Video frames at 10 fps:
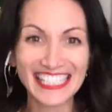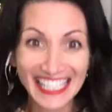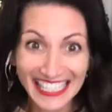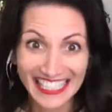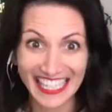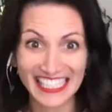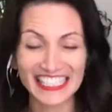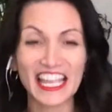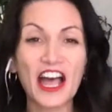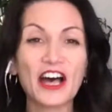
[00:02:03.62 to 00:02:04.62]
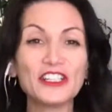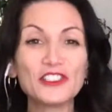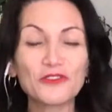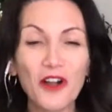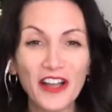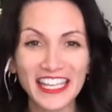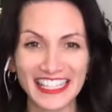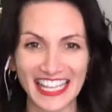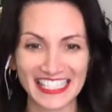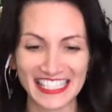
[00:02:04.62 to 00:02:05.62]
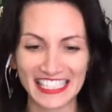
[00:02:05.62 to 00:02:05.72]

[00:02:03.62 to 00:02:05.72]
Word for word: teach us a drawing lesson,